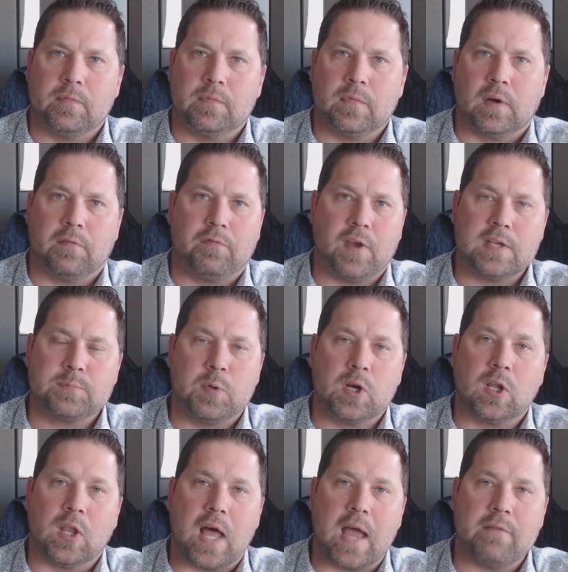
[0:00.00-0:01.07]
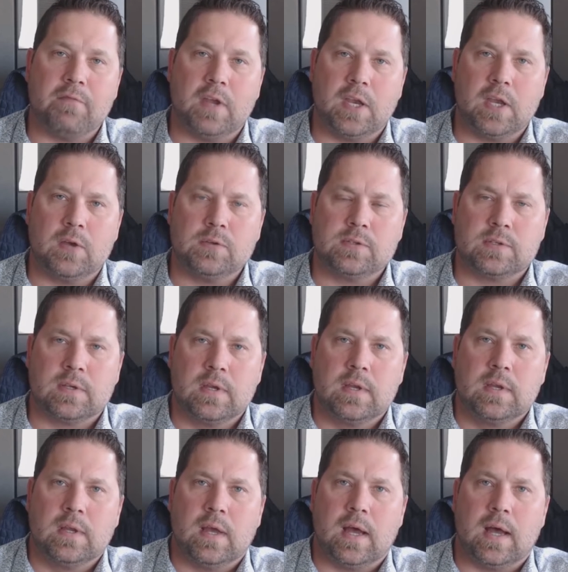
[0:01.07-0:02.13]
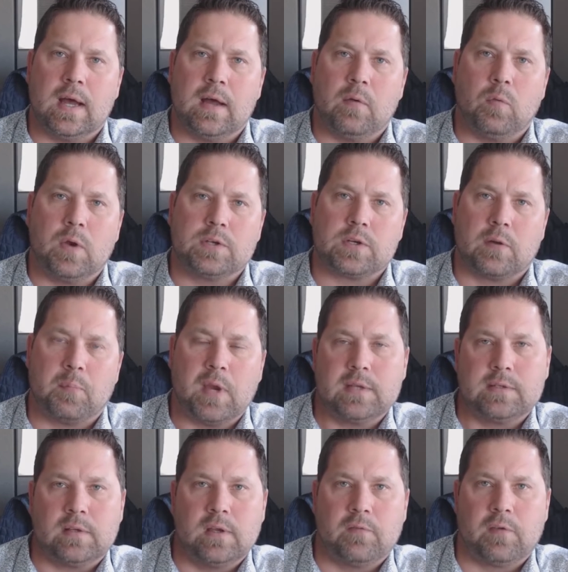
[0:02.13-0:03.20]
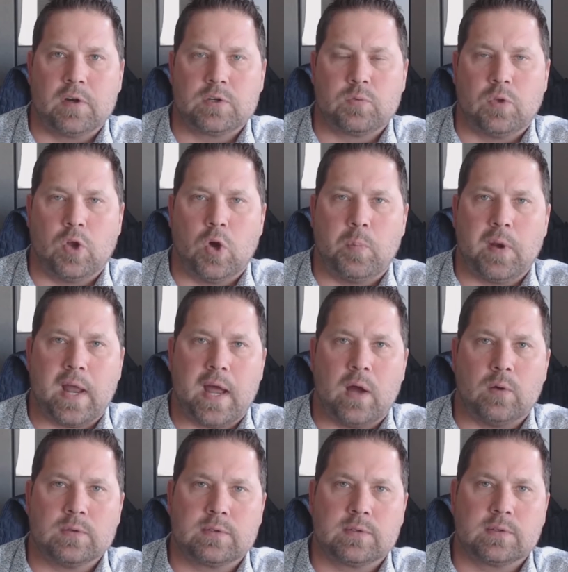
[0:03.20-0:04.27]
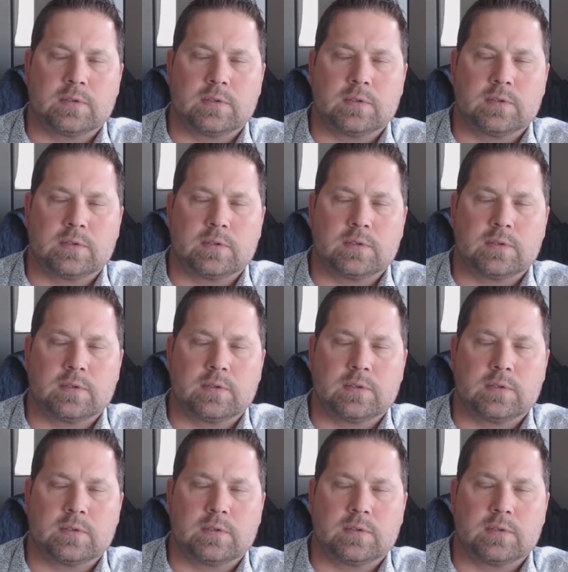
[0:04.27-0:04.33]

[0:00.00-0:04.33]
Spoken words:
or Facebook Live videos, which are basically a virtual open house.